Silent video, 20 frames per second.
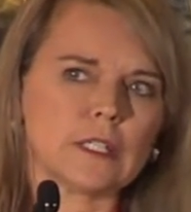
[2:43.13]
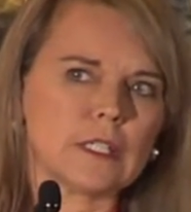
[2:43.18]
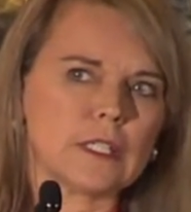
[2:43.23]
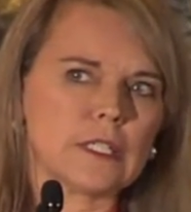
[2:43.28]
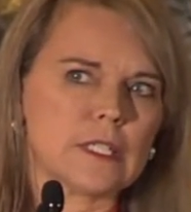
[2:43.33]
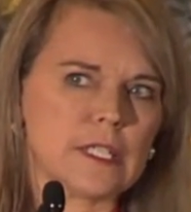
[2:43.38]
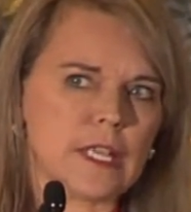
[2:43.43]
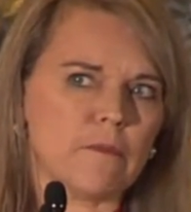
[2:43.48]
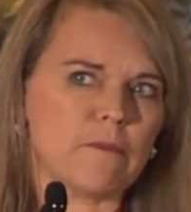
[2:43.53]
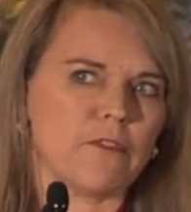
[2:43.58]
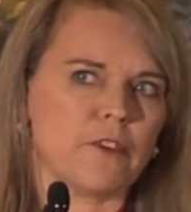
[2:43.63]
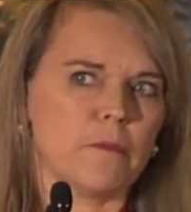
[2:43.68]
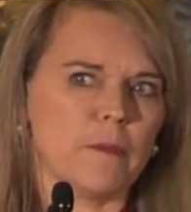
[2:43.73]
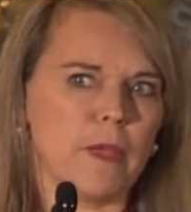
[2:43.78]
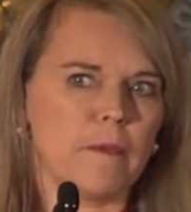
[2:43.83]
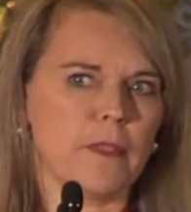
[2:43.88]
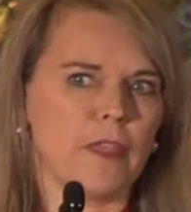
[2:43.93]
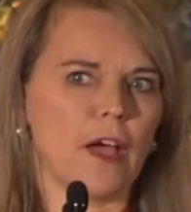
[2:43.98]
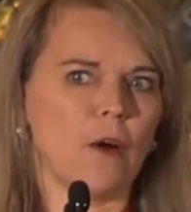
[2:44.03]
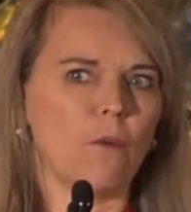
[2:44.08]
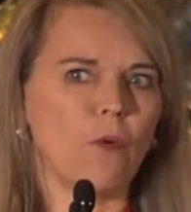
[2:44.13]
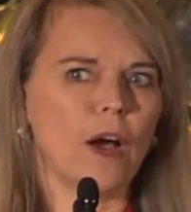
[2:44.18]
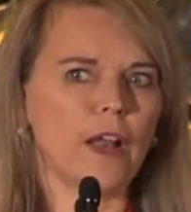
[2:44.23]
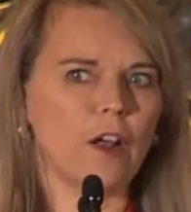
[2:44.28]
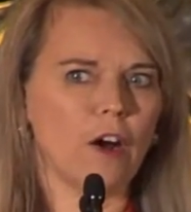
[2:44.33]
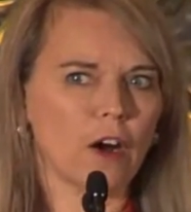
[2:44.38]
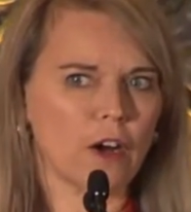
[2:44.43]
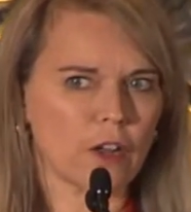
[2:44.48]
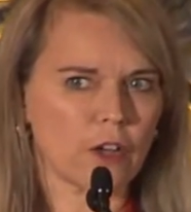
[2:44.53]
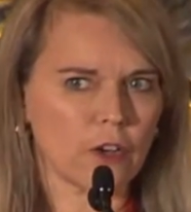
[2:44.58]
except for maybe that one
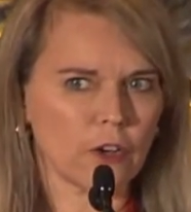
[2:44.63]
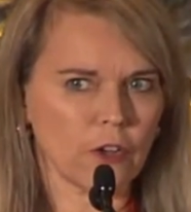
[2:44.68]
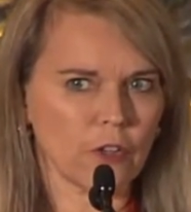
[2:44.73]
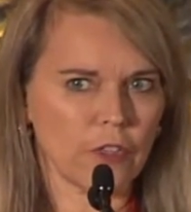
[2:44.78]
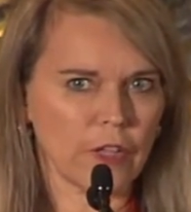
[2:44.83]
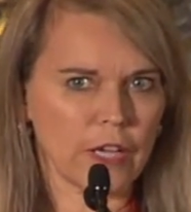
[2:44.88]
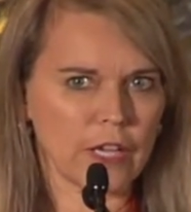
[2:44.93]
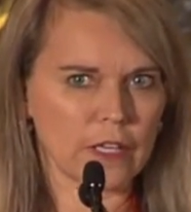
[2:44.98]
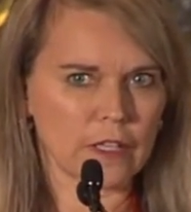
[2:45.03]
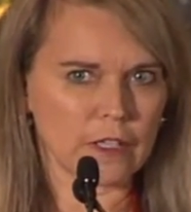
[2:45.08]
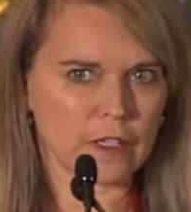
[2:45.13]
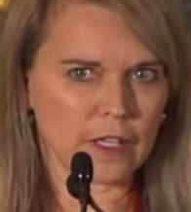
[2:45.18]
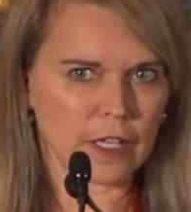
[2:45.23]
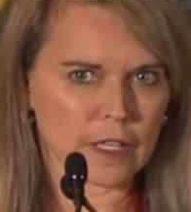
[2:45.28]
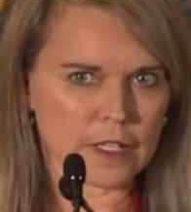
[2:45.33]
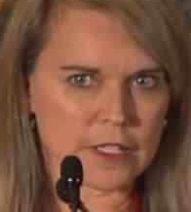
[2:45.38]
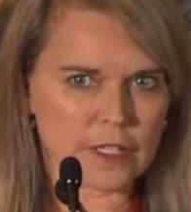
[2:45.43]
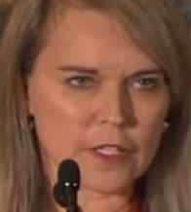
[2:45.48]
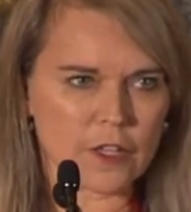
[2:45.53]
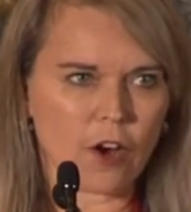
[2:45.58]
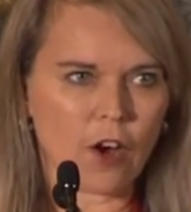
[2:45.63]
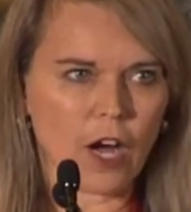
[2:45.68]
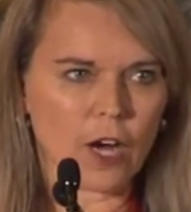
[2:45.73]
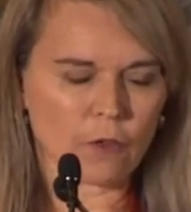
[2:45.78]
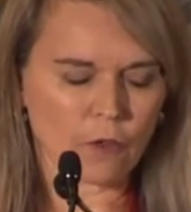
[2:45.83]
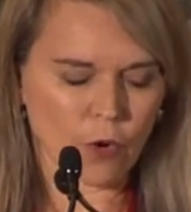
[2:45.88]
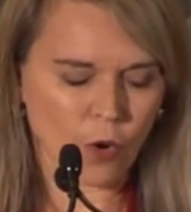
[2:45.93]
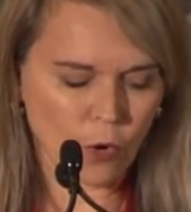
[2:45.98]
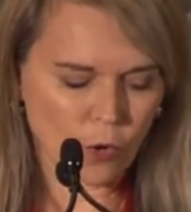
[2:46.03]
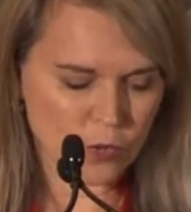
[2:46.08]
article that Scott
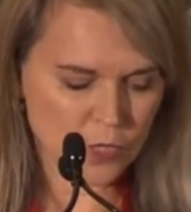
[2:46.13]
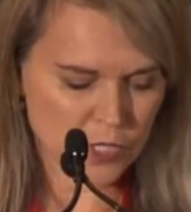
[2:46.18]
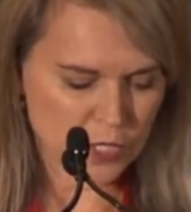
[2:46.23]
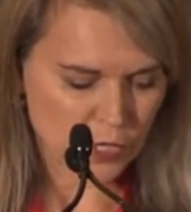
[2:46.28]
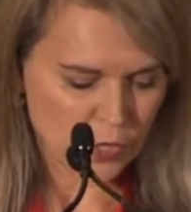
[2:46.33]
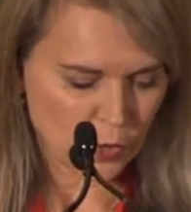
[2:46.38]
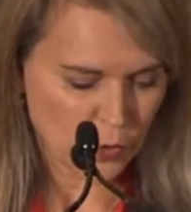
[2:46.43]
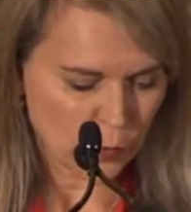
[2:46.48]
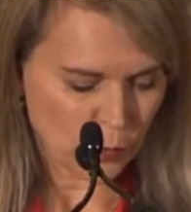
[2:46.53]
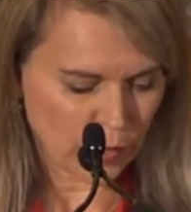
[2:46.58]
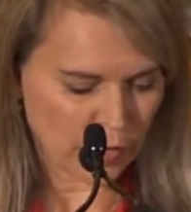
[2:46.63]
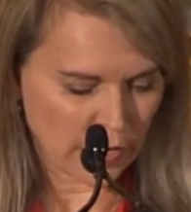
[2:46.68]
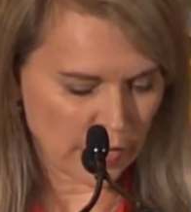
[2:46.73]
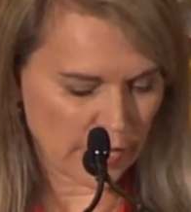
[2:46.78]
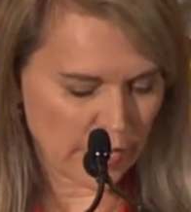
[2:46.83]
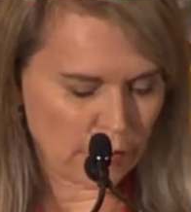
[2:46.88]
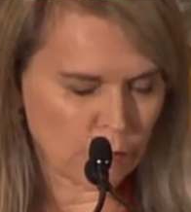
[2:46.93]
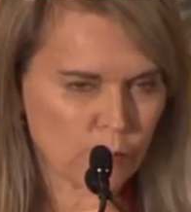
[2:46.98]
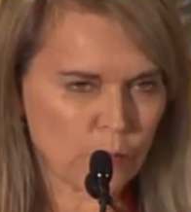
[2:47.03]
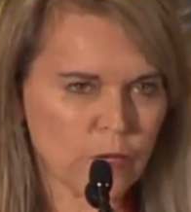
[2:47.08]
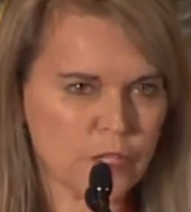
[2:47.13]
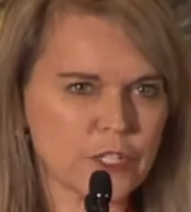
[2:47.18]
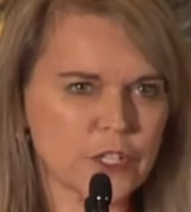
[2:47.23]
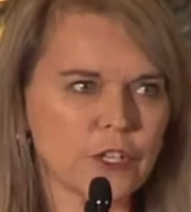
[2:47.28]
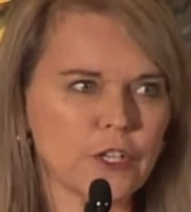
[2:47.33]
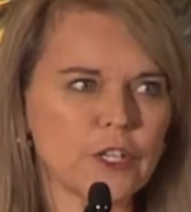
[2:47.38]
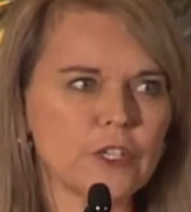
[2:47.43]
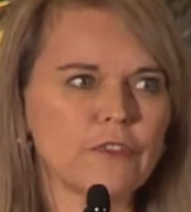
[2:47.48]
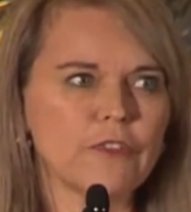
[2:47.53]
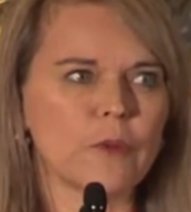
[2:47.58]
wrote when I
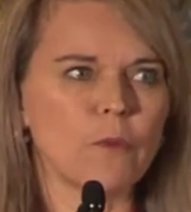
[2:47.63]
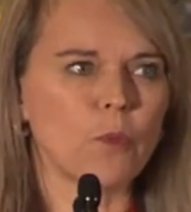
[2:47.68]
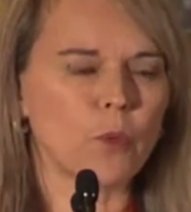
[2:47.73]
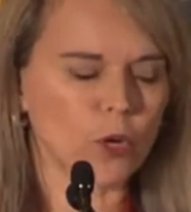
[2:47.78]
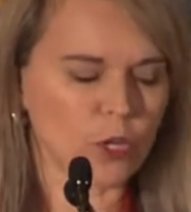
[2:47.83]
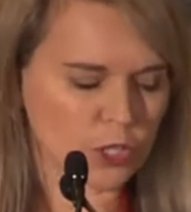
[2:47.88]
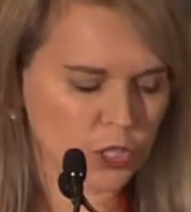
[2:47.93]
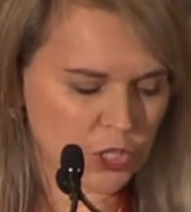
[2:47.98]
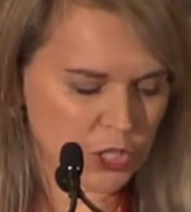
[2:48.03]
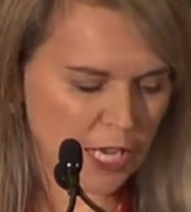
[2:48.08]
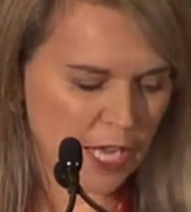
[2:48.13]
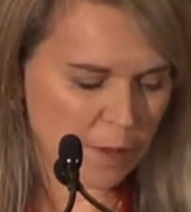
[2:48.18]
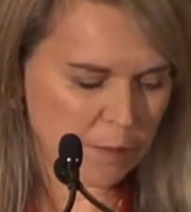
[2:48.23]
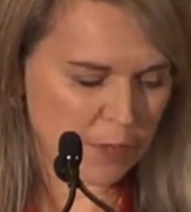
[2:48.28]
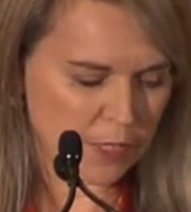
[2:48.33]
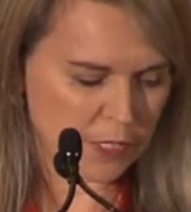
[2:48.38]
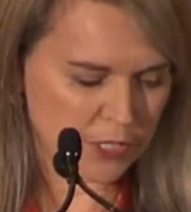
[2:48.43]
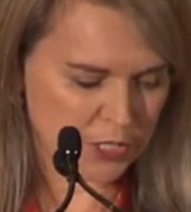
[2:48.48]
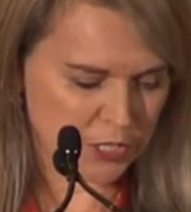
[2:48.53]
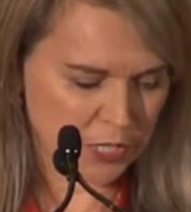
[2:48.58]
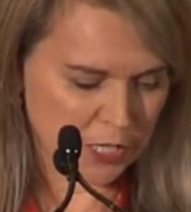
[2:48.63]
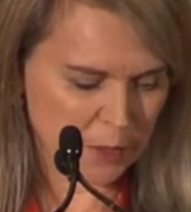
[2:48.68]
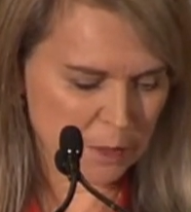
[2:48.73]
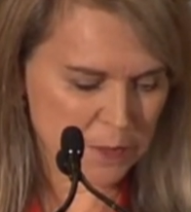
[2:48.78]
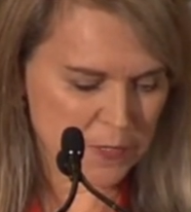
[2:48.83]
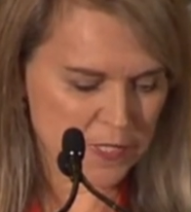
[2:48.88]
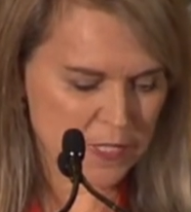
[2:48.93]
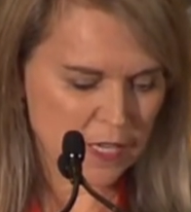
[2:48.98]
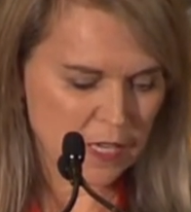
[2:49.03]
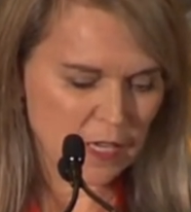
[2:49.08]
returned from World
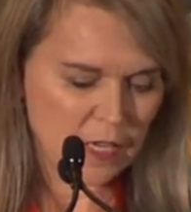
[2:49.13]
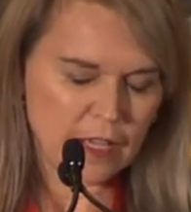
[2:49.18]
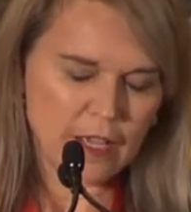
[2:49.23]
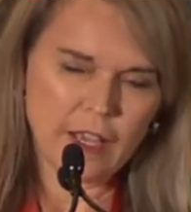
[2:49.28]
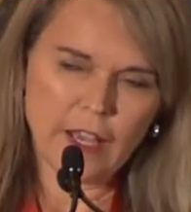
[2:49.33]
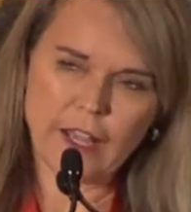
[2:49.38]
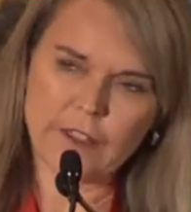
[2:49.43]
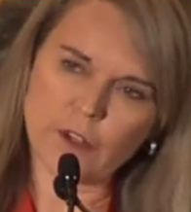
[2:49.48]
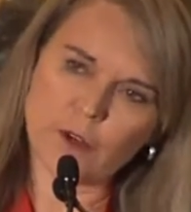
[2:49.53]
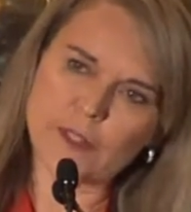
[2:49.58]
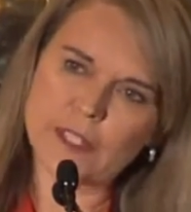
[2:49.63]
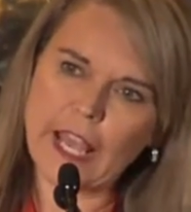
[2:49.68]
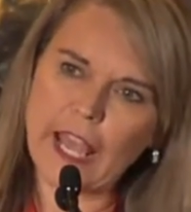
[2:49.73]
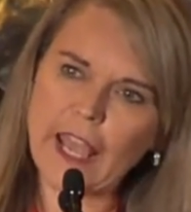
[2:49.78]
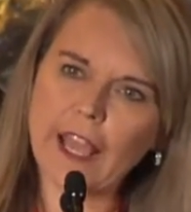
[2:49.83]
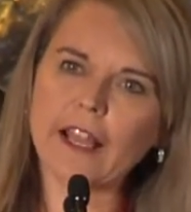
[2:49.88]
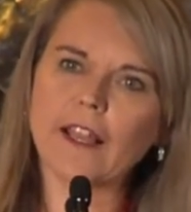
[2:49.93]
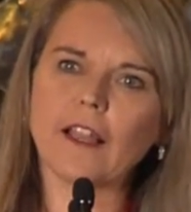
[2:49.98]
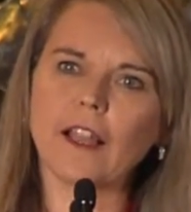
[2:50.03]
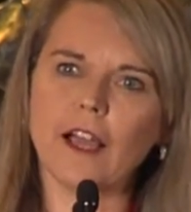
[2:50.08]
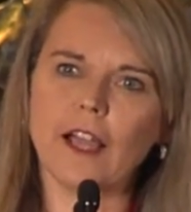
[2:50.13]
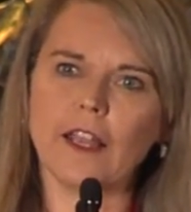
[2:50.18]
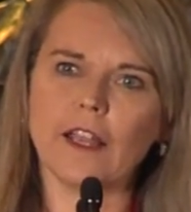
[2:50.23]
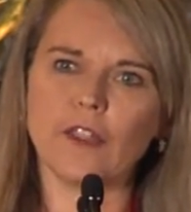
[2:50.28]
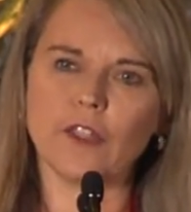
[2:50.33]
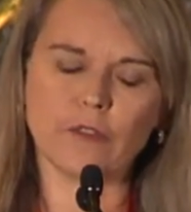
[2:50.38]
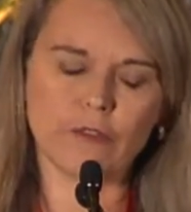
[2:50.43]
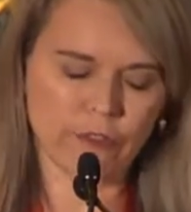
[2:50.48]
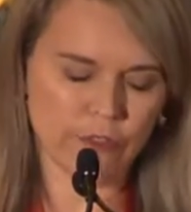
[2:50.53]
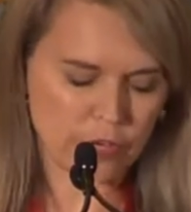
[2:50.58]
Championships, and there was a headline in
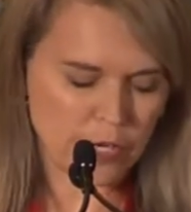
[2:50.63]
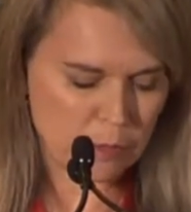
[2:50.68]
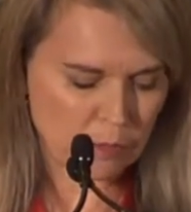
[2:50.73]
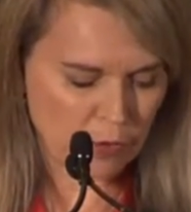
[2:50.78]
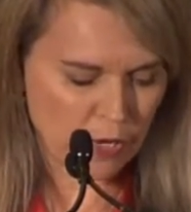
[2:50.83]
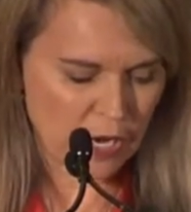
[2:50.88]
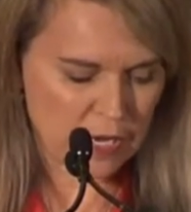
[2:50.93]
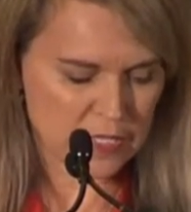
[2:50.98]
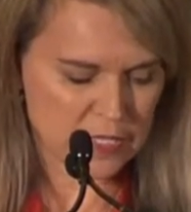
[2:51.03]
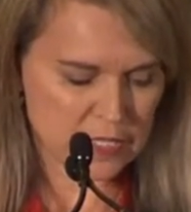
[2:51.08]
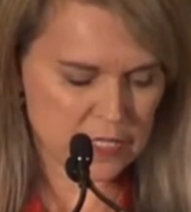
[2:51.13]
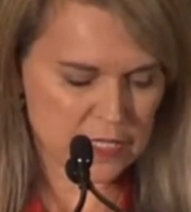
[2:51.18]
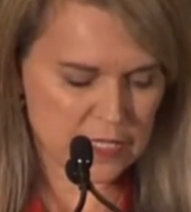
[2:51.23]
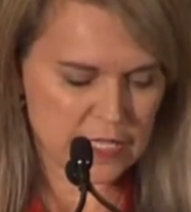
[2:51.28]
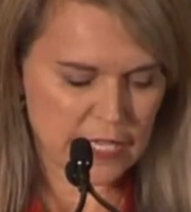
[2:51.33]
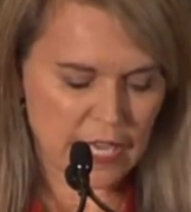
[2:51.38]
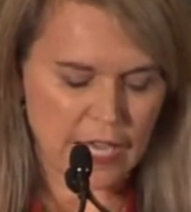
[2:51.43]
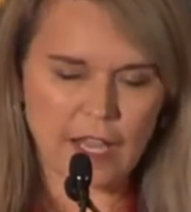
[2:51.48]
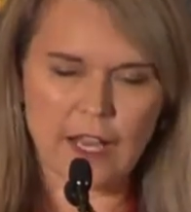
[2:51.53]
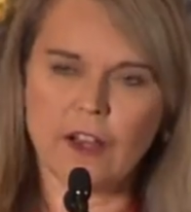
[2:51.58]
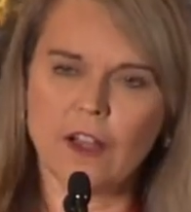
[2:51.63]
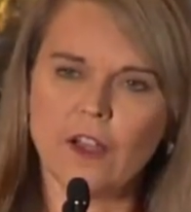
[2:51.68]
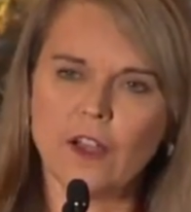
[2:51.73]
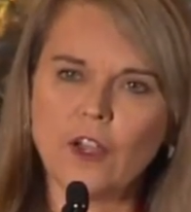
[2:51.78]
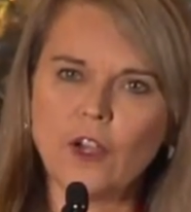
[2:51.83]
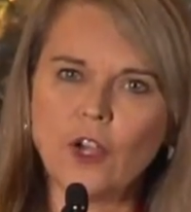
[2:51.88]
the Free Press that said,